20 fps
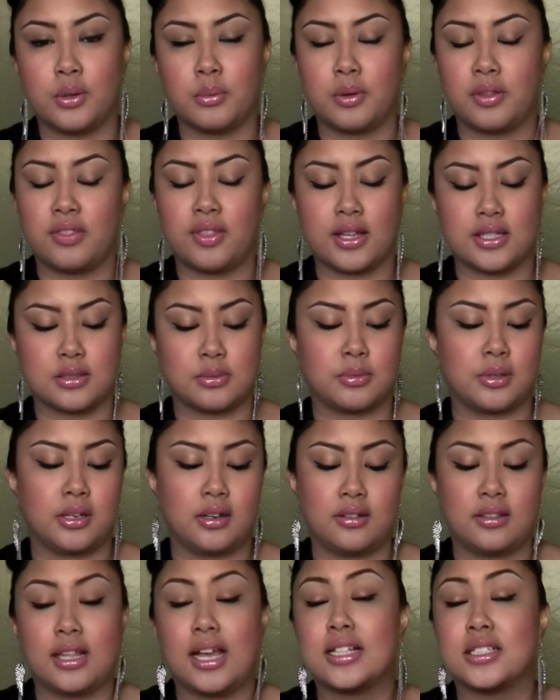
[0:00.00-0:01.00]
that's
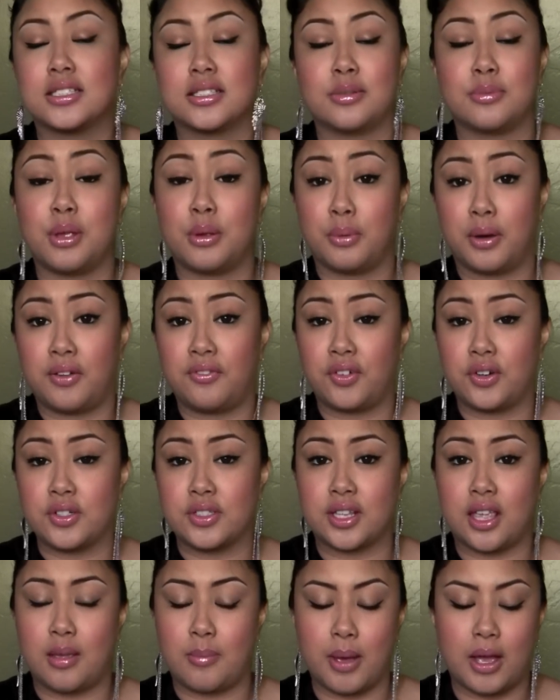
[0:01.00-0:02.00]
to me when it
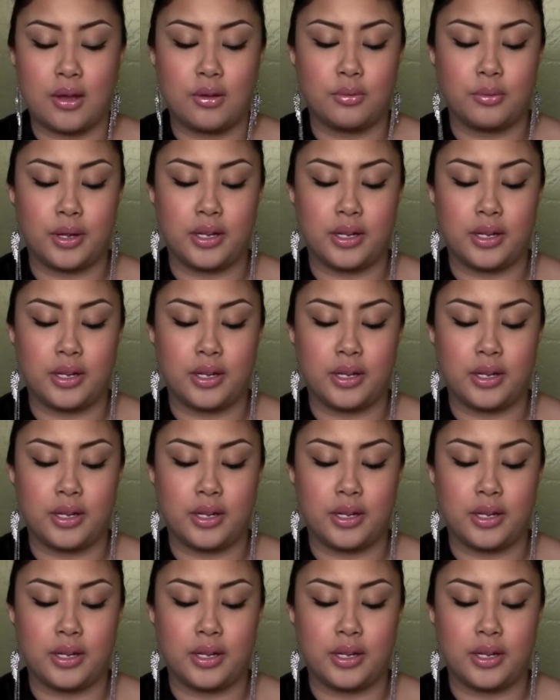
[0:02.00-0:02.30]
first came out,